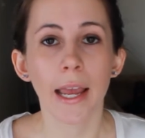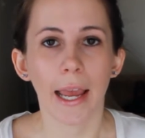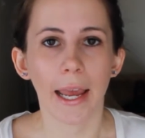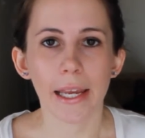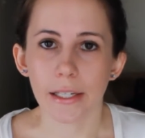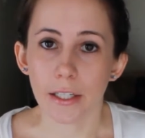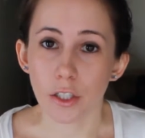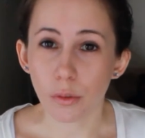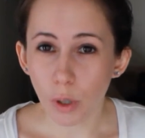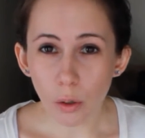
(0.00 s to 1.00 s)
hey, can
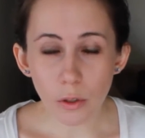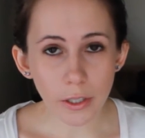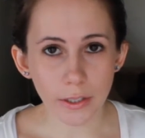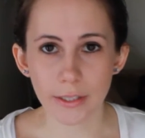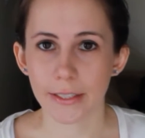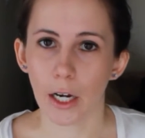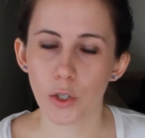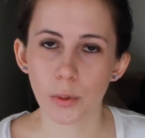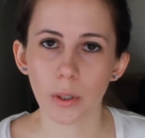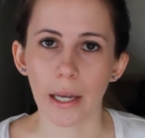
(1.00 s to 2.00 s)
you go look at the
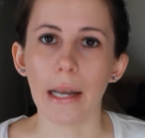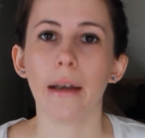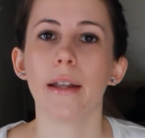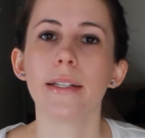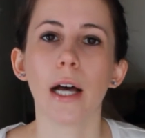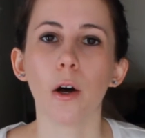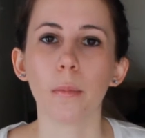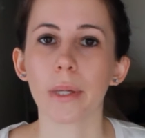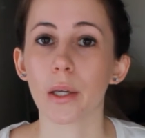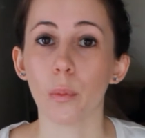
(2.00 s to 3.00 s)
schedule and tell me